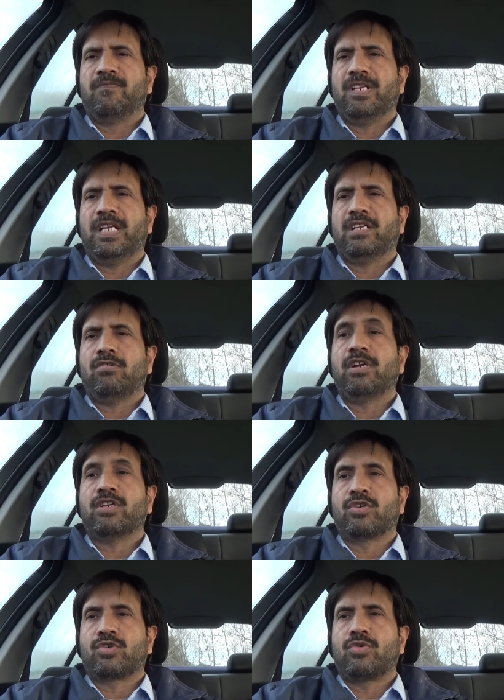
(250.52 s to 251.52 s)
like
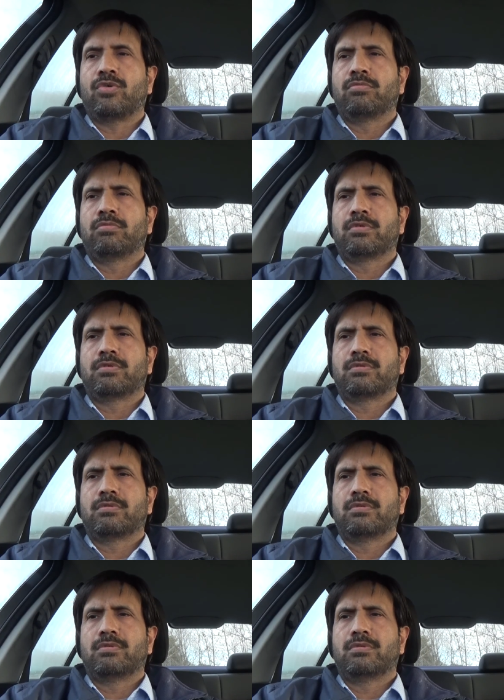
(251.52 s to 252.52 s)
uncontrolled
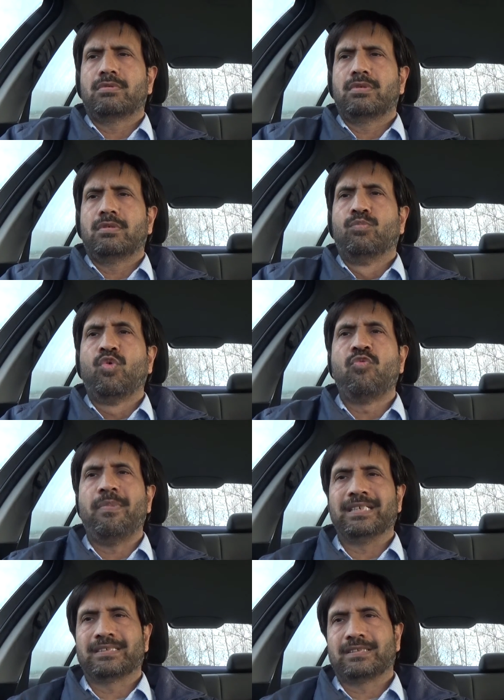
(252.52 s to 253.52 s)

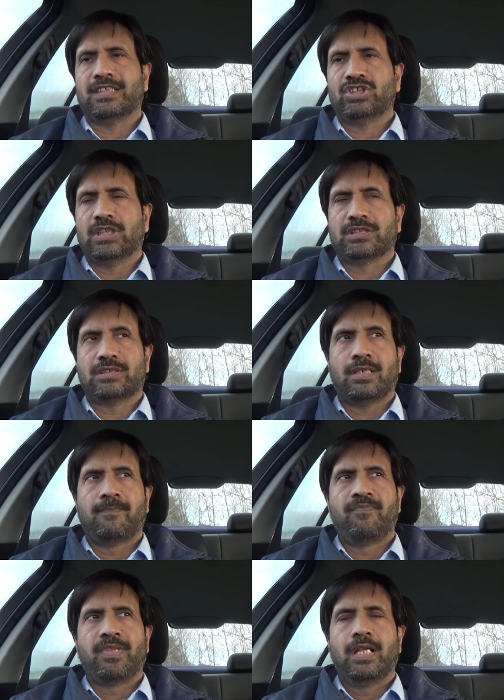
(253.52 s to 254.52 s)
movements, such as the
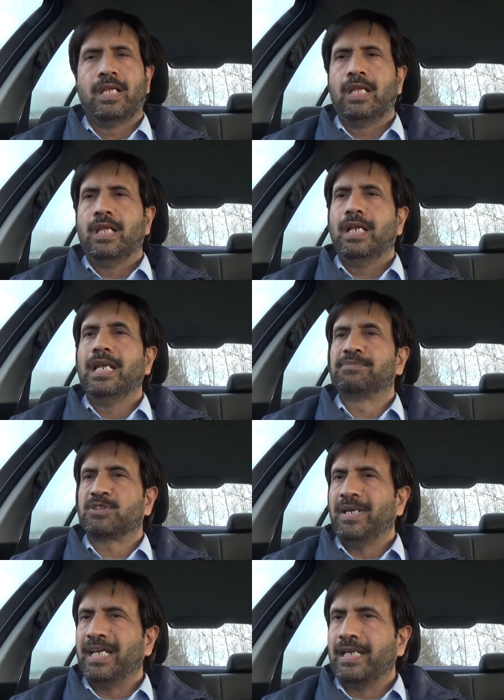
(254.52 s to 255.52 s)
lip
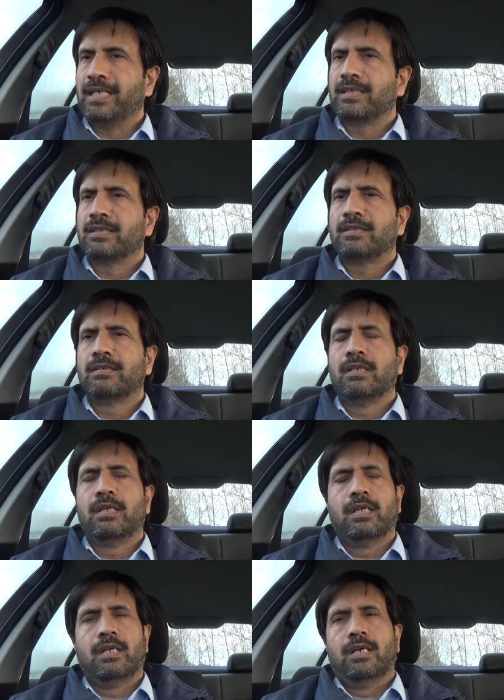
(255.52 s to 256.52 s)
smacking
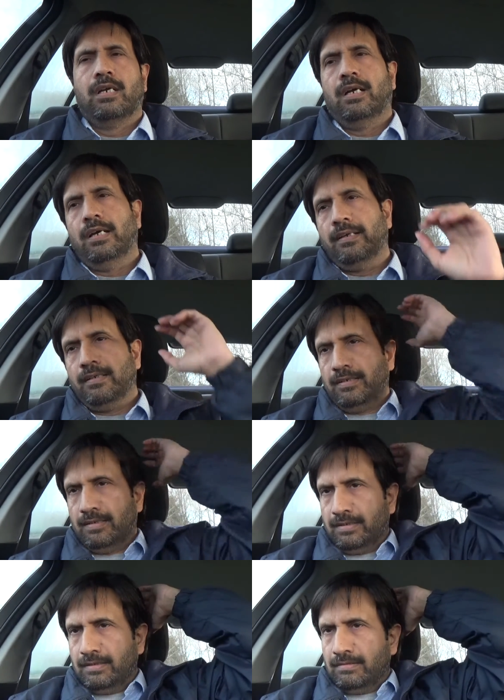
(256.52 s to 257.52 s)
or uh,
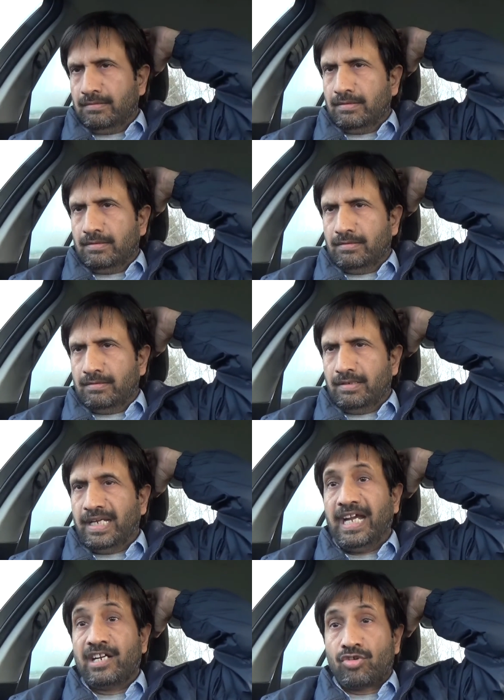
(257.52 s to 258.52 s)

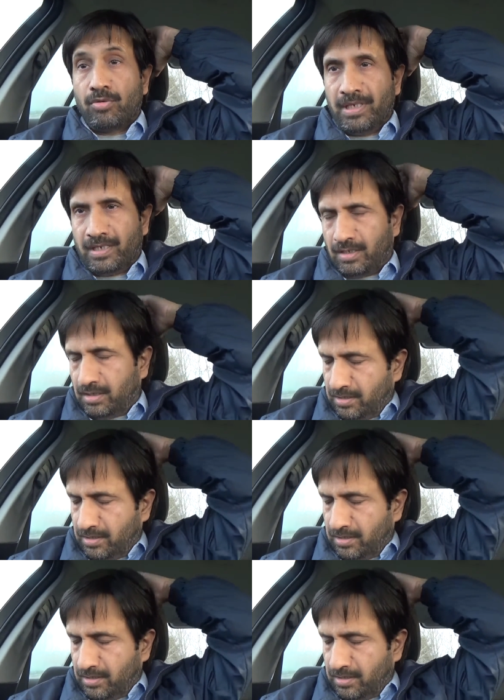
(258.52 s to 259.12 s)
hand rubbing.